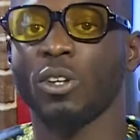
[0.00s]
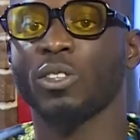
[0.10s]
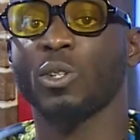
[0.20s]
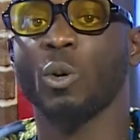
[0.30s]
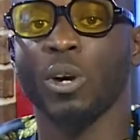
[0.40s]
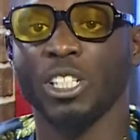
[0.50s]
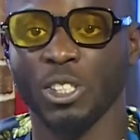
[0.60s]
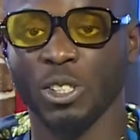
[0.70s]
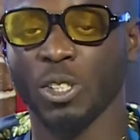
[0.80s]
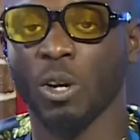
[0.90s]
on the
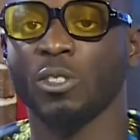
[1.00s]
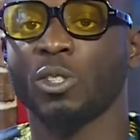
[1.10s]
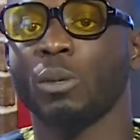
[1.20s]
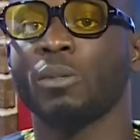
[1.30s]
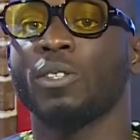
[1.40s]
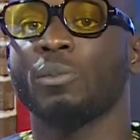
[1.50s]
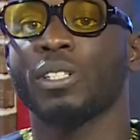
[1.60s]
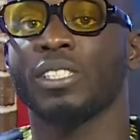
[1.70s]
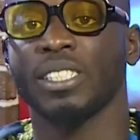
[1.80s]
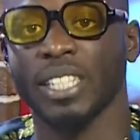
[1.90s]
question of some of the
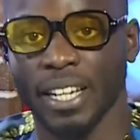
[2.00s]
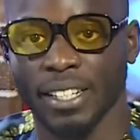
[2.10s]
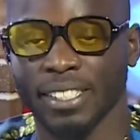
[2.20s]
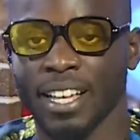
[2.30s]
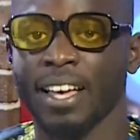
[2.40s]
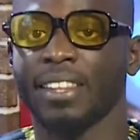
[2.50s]
mistakes